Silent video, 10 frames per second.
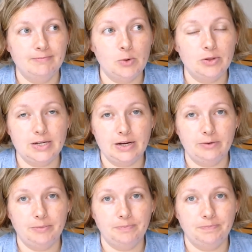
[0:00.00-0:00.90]
or the dining
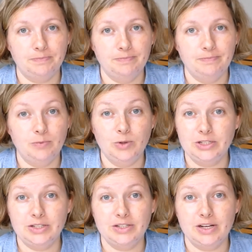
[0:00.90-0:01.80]
room,
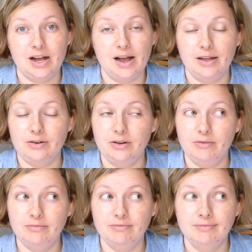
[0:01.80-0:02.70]
which I don't
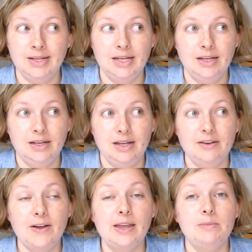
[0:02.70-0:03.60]
know.
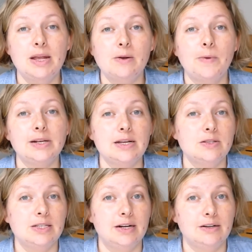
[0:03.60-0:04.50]
If I can make it work
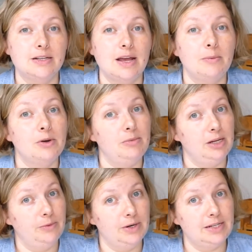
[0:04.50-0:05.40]
downstairs, I'm going to make
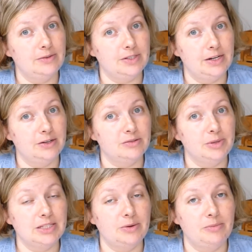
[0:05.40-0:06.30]
it work downstairs
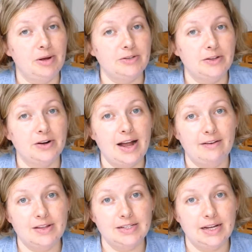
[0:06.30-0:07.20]
because I would much rather
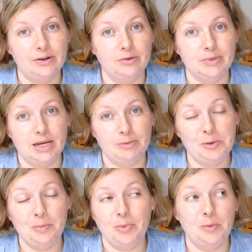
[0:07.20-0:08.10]
have that dining room
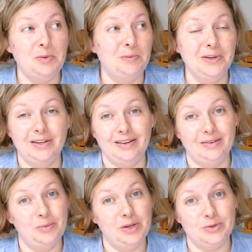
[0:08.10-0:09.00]
table. But
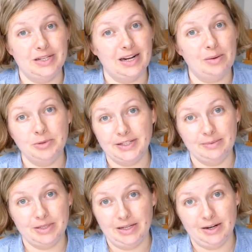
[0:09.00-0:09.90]
we use it a couple
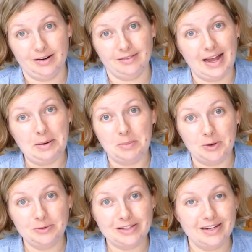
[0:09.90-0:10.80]
times a year at
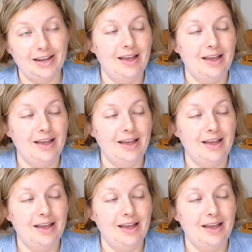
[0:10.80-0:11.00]
most.